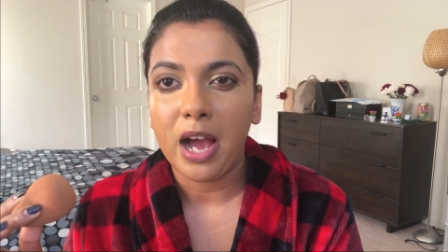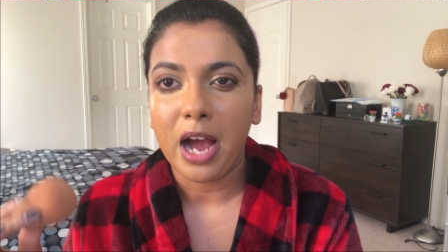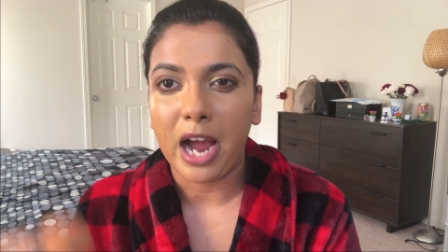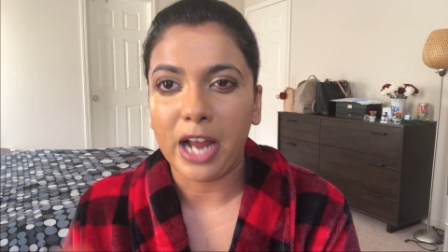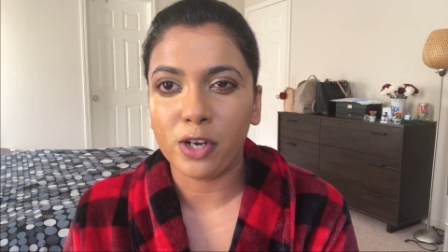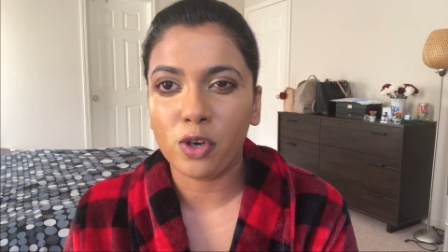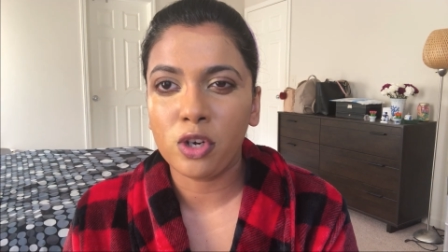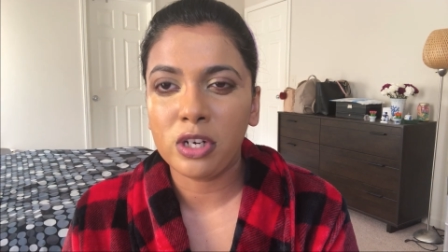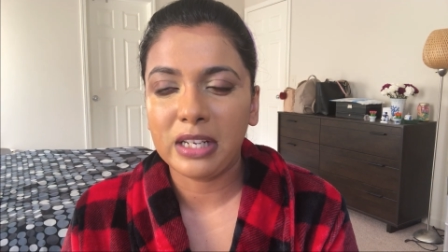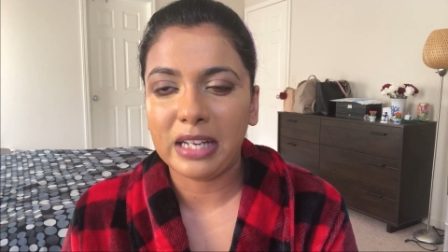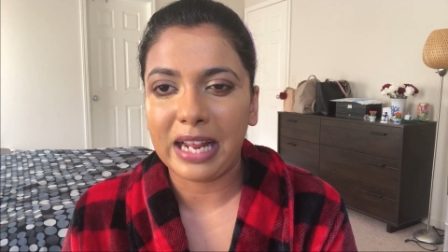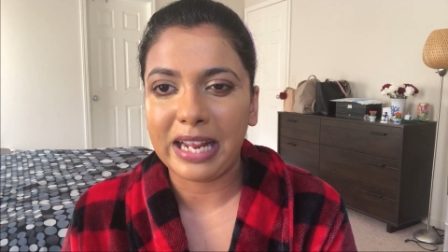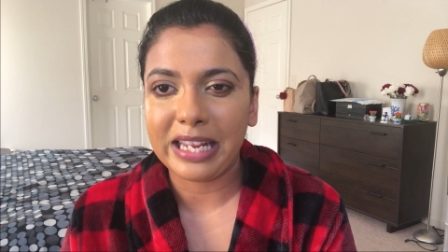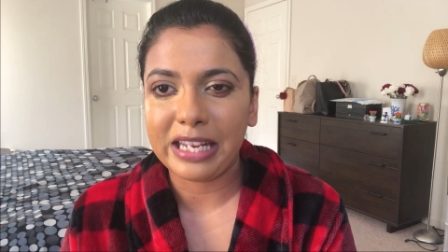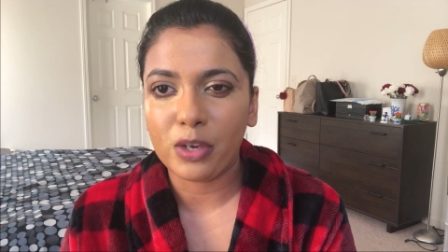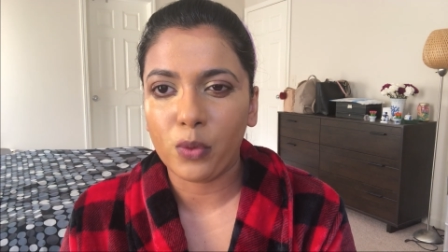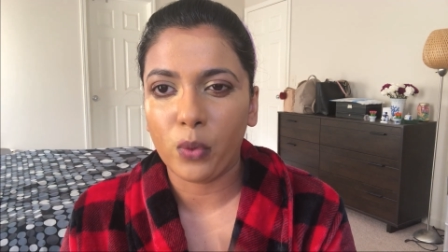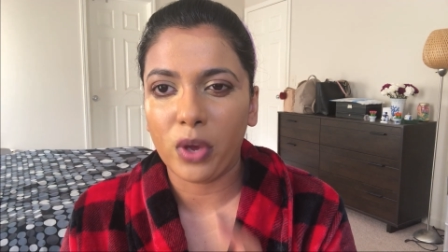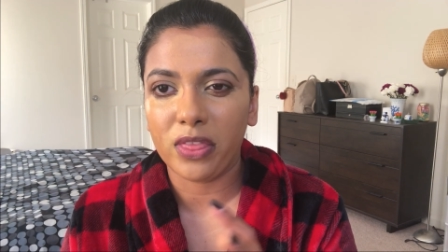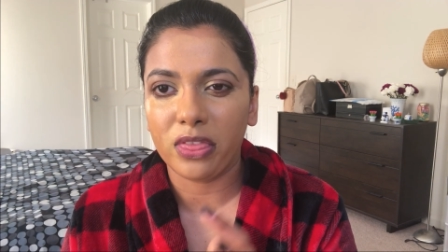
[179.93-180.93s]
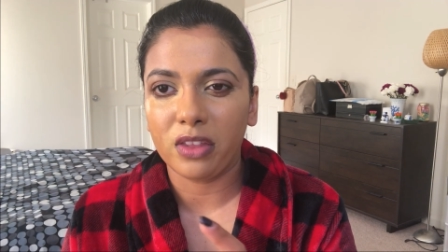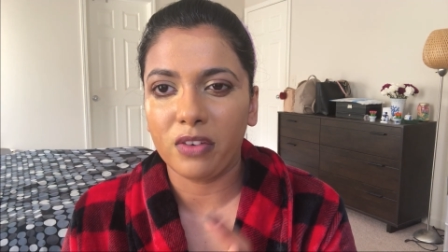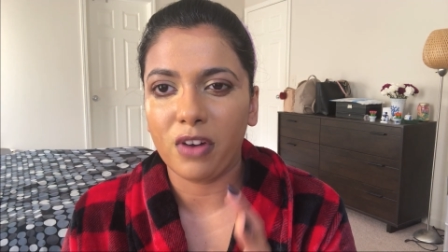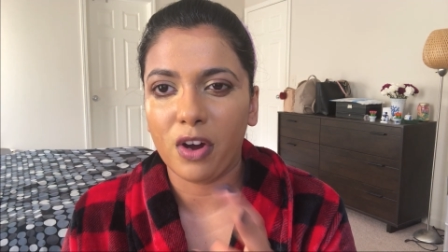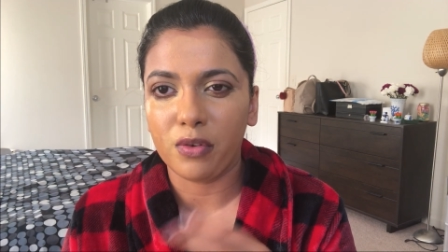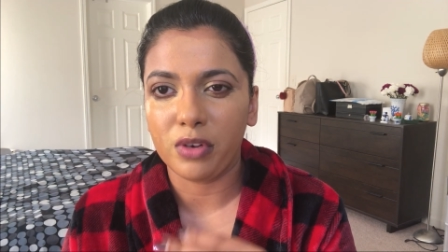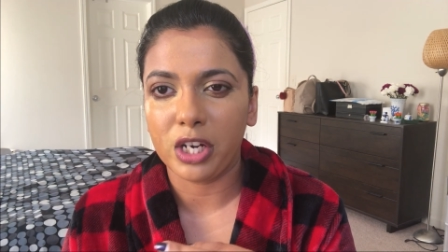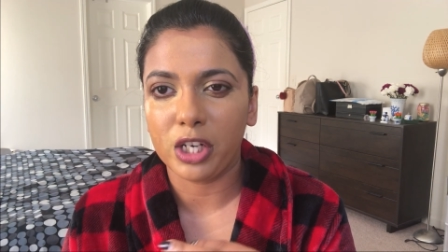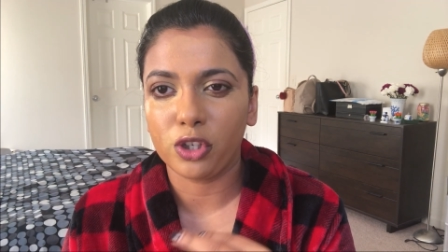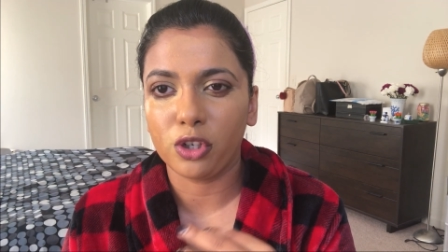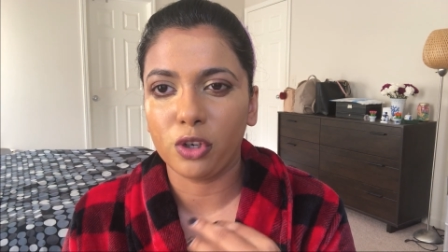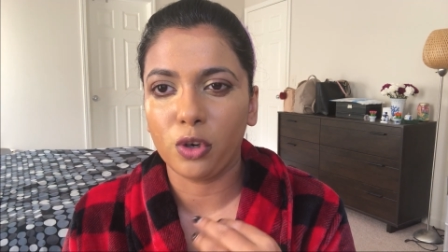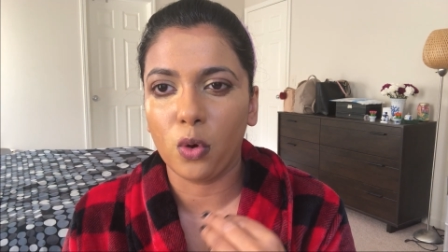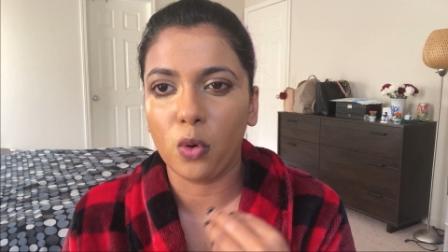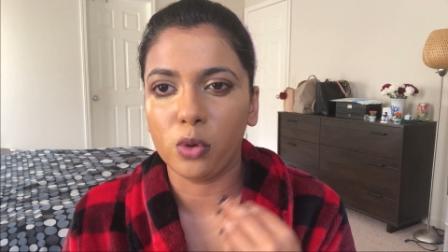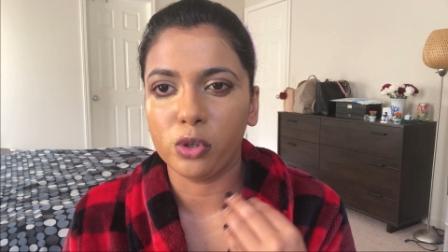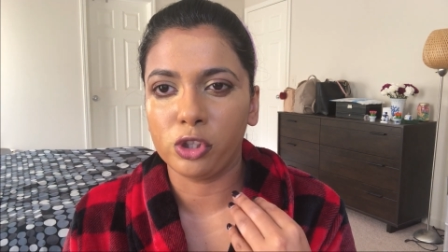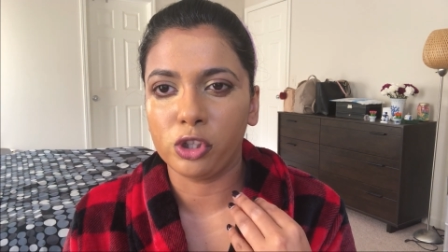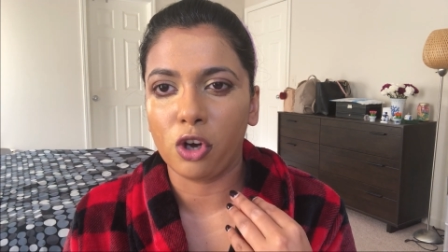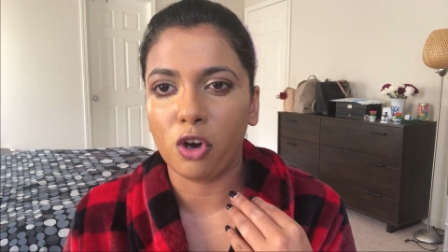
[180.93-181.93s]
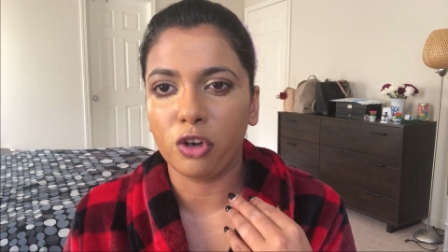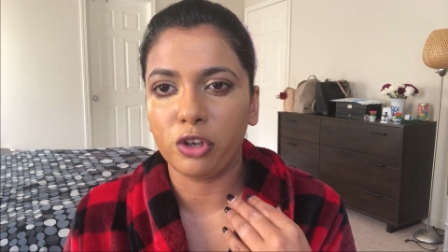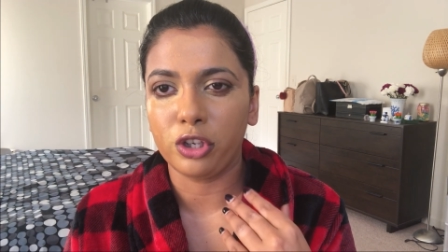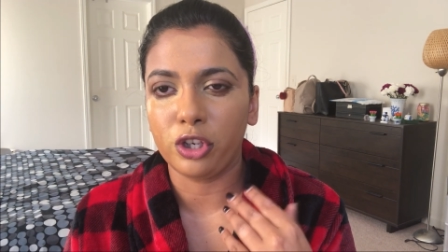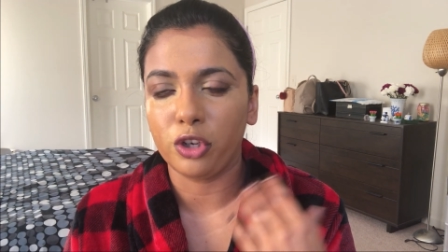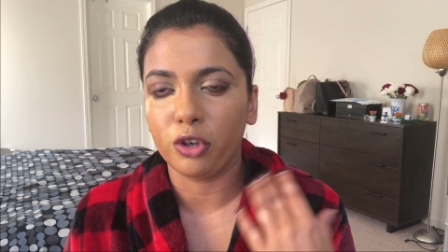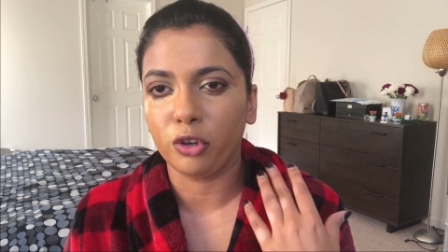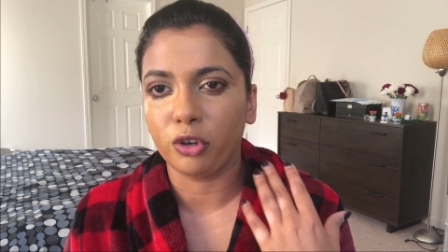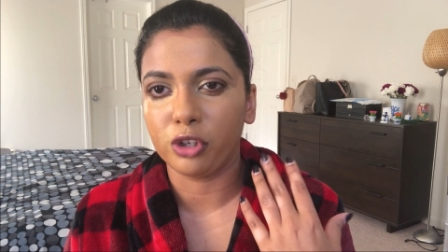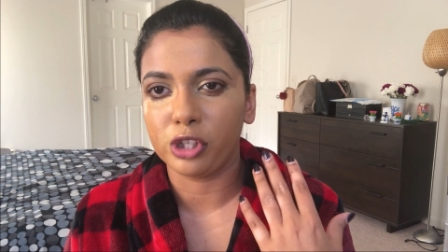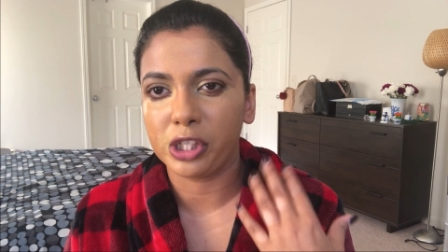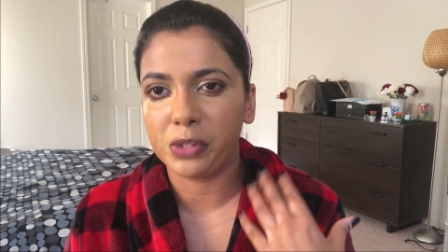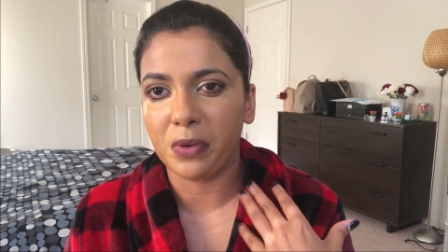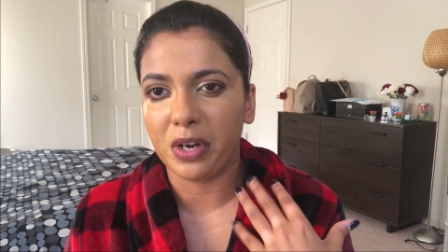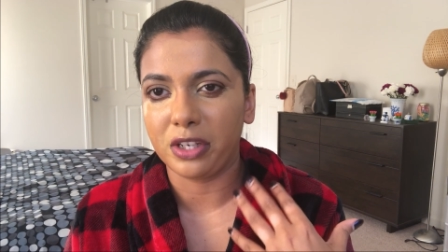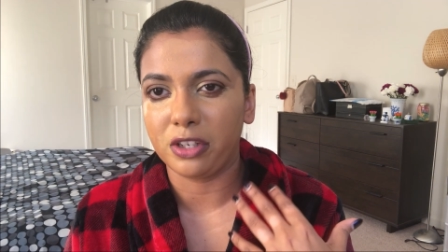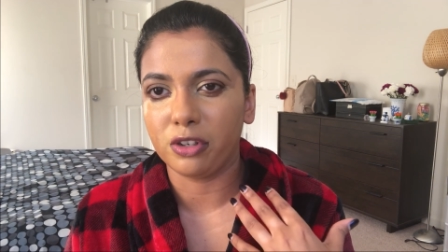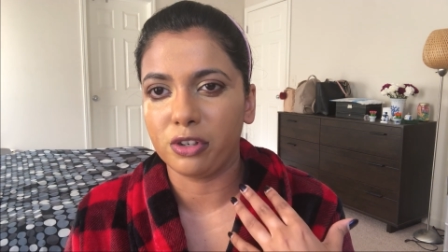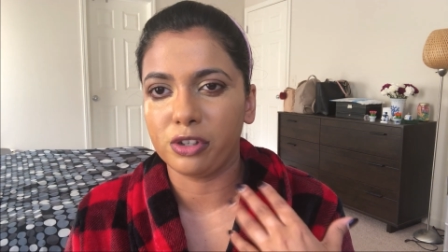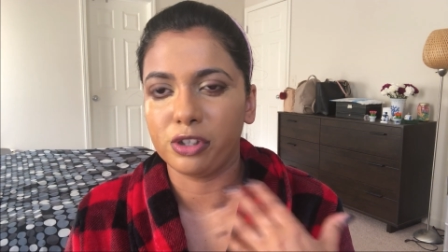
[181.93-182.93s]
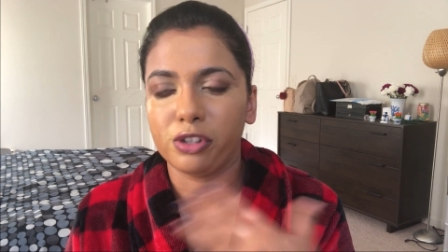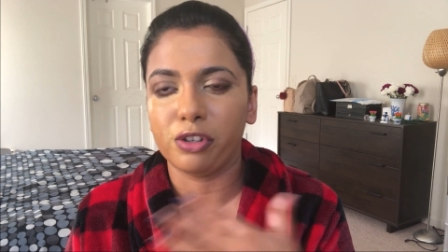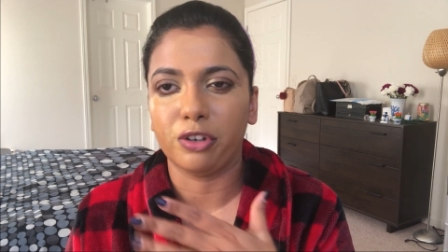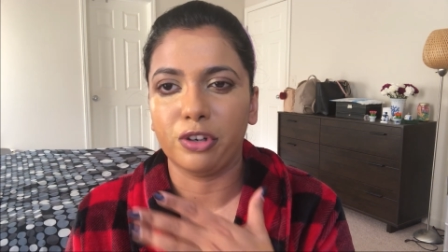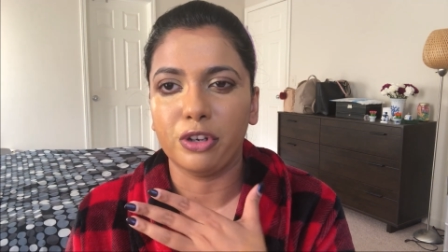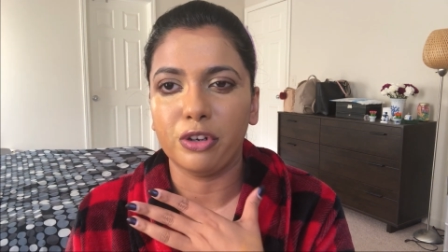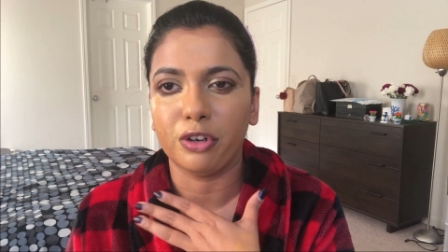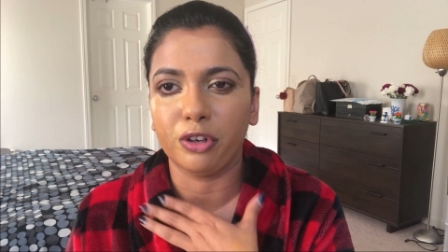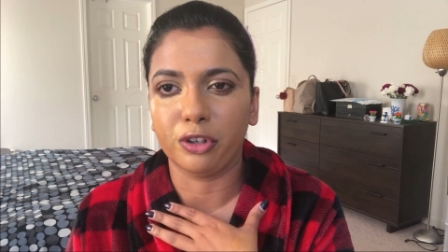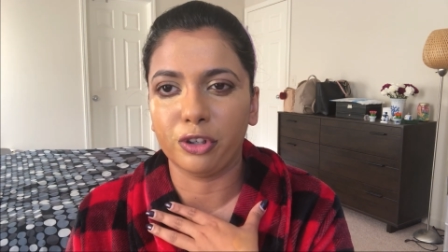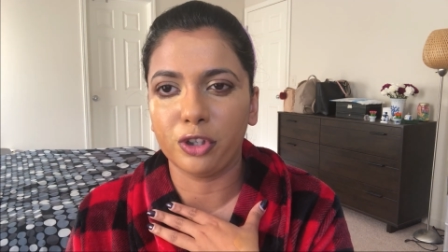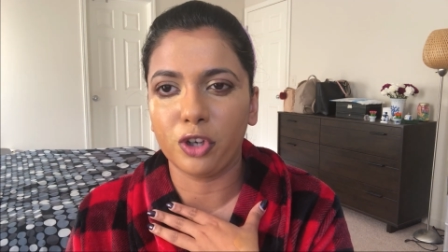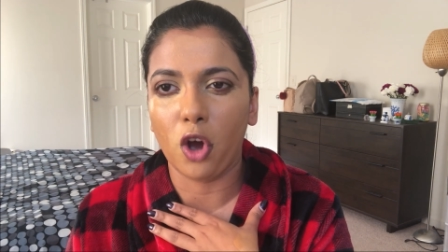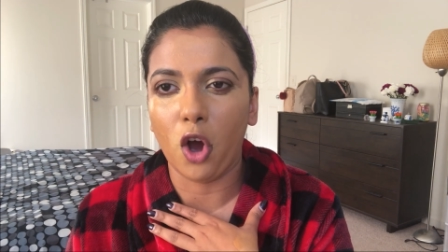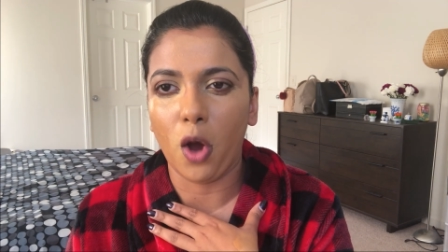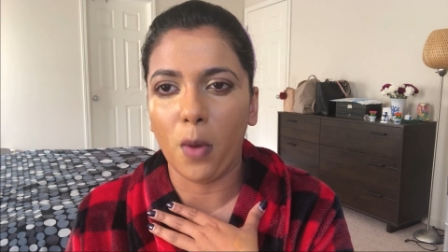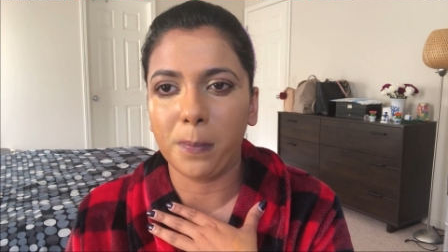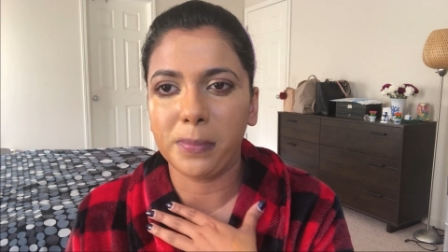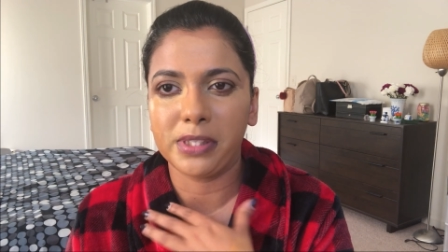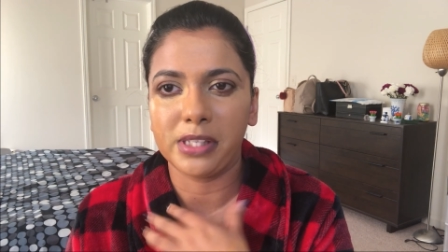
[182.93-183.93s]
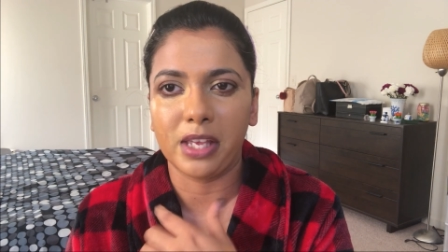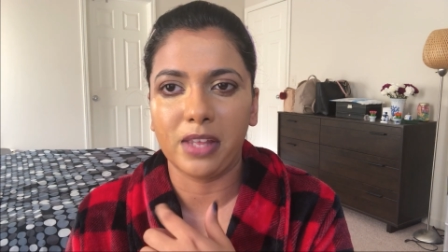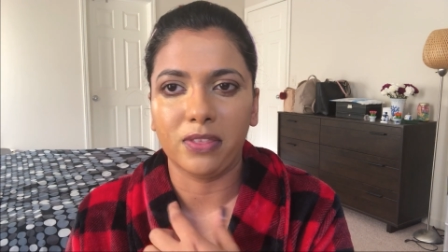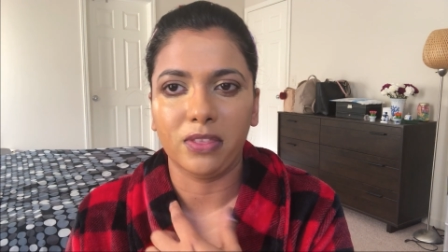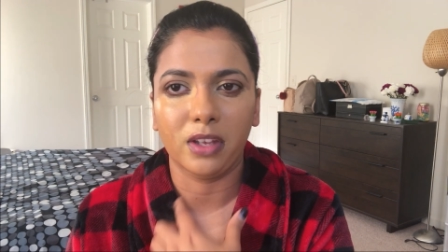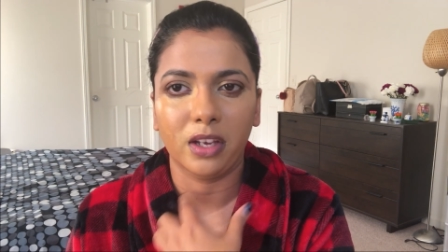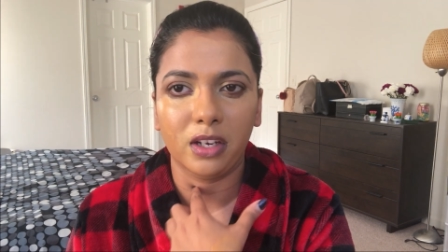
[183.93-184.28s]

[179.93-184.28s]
I don't like when the foundation goes on your sweaters or your tops, and